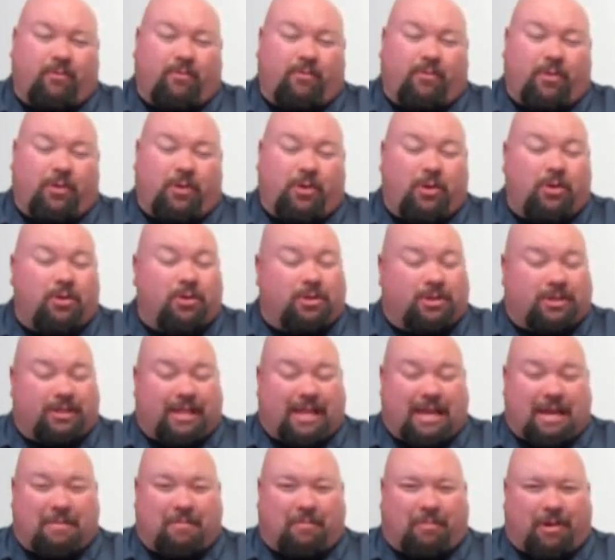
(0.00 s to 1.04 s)

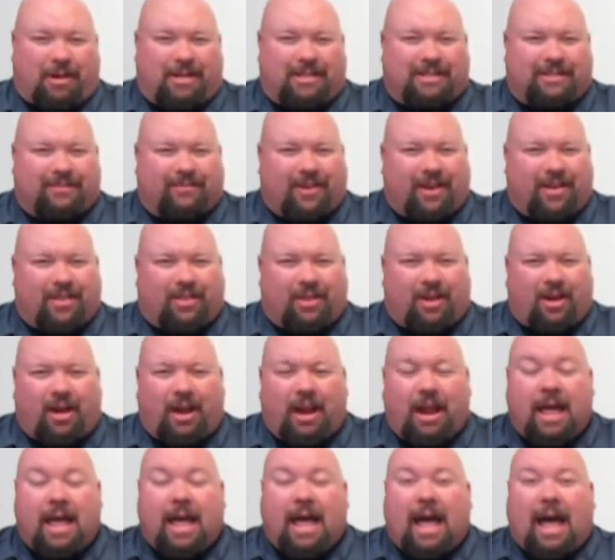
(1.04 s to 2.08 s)
Hugely impressive, I thought.
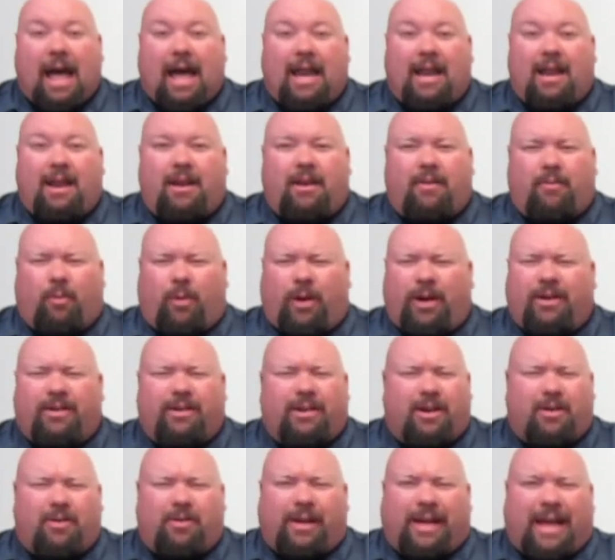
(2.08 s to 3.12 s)
And a
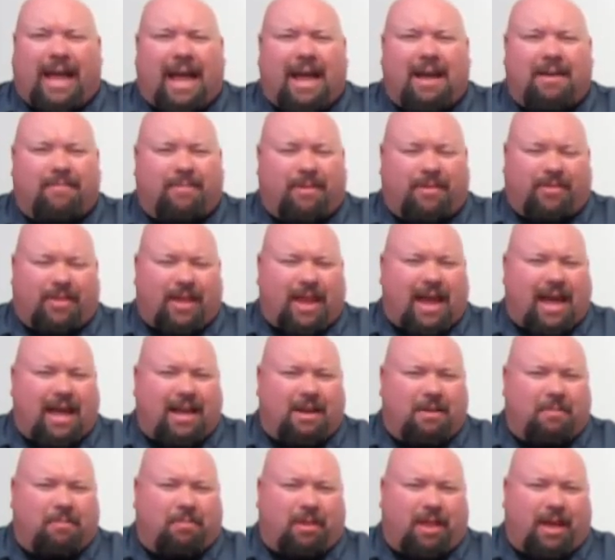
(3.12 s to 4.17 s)
weirdo game that they had
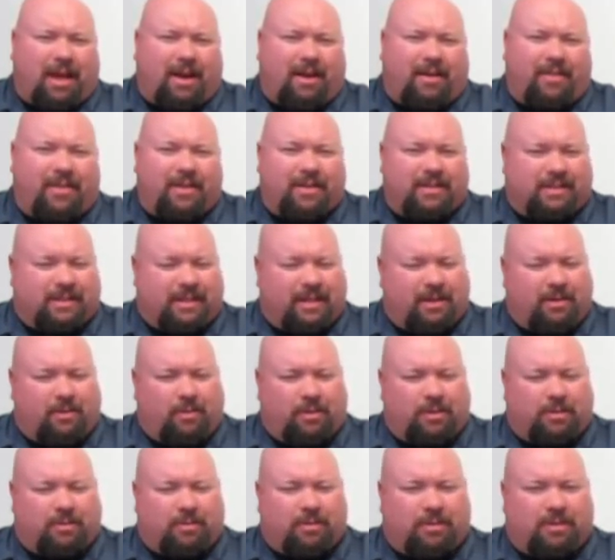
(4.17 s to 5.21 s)
to play on this deal,
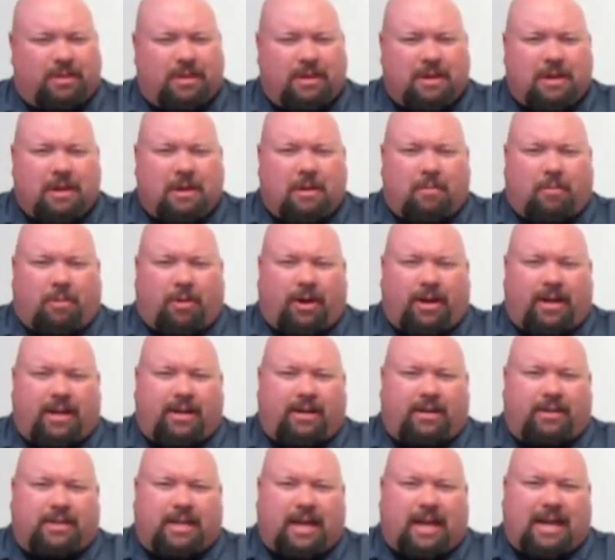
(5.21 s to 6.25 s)
which was pretty
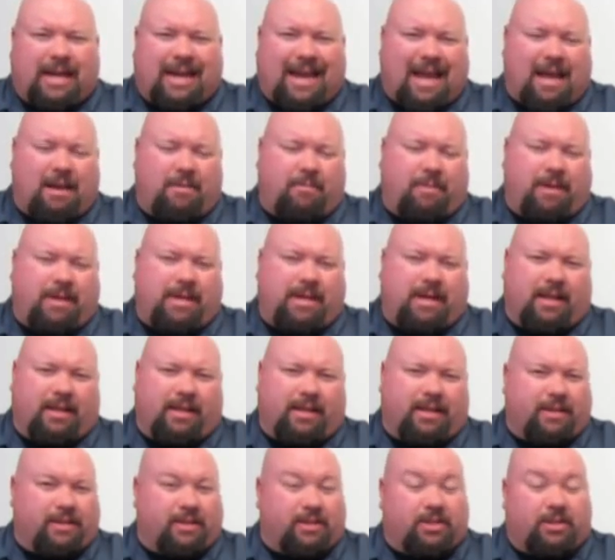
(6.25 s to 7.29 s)
entertaining. Had me
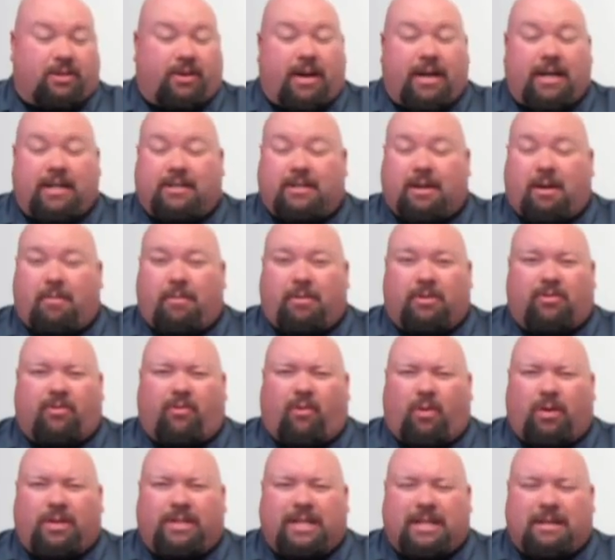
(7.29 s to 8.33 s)
yelling at the screen. It's almost
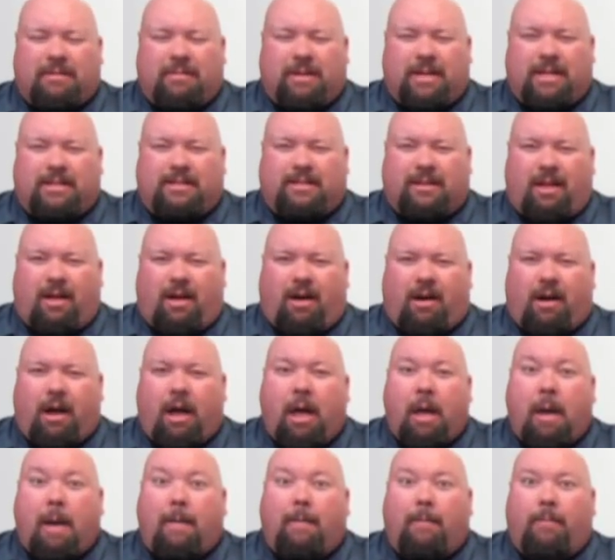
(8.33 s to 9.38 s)
14 minutes long,
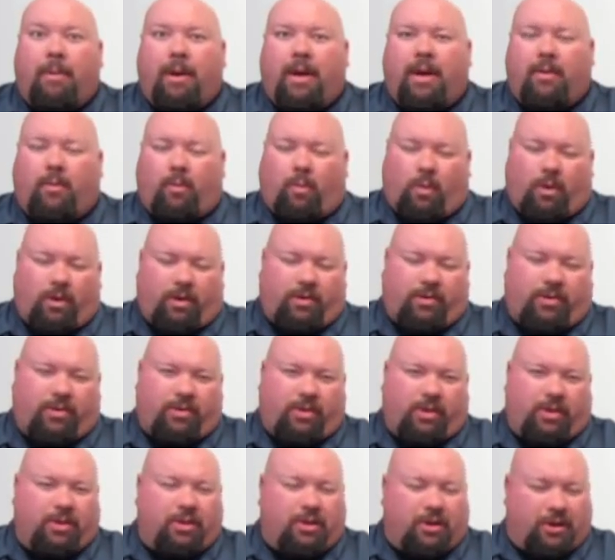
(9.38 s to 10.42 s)
but worth
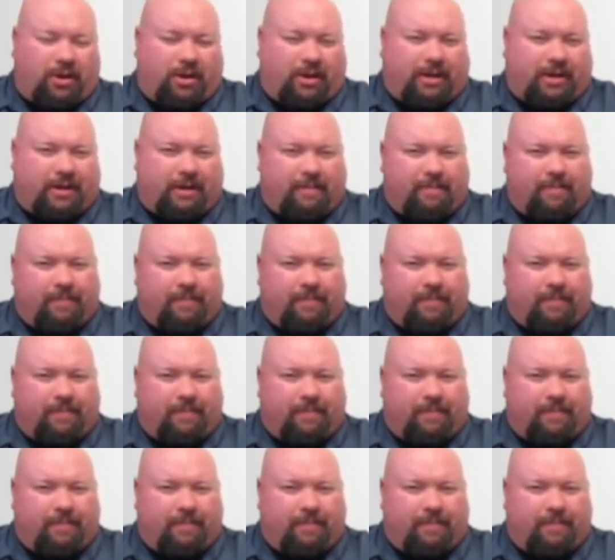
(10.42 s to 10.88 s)
the look.